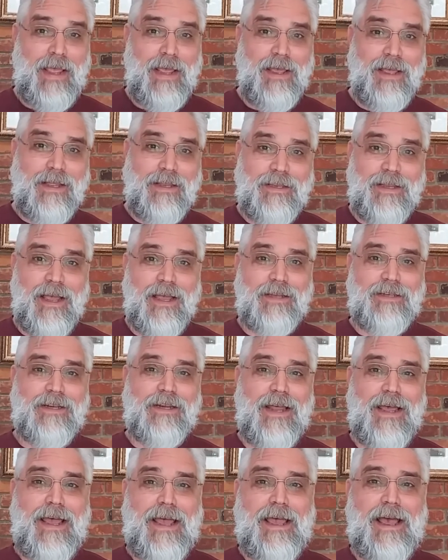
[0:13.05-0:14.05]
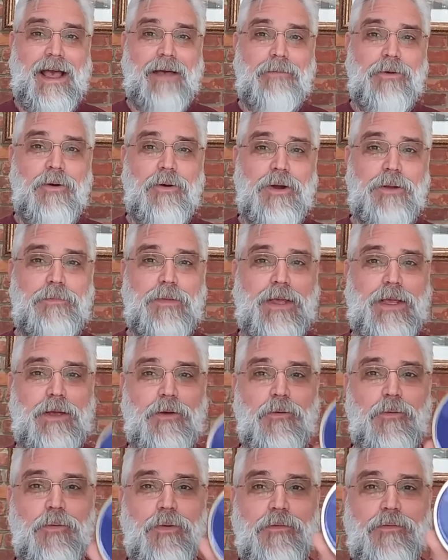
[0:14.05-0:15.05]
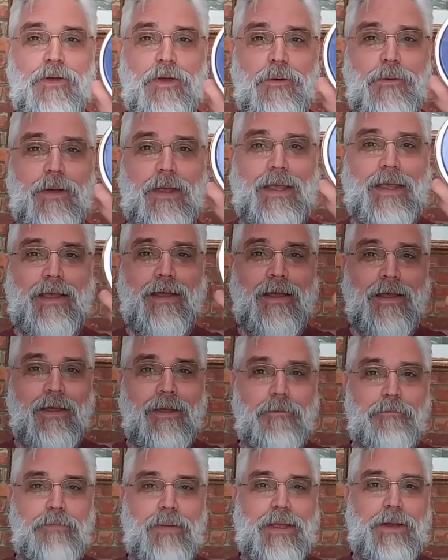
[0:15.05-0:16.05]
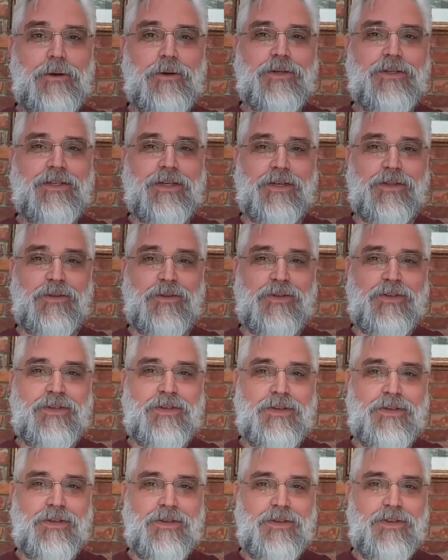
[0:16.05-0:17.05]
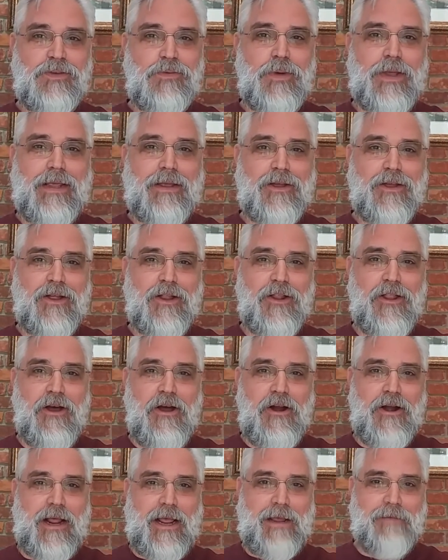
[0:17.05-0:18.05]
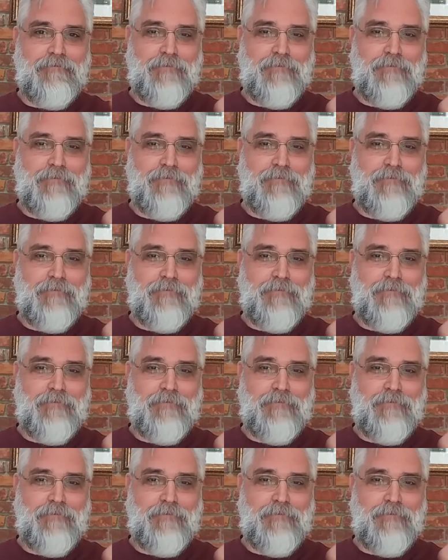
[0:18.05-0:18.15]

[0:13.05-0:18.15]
And, and today I'm going to be reviewing Peterson's Sweet Killarney.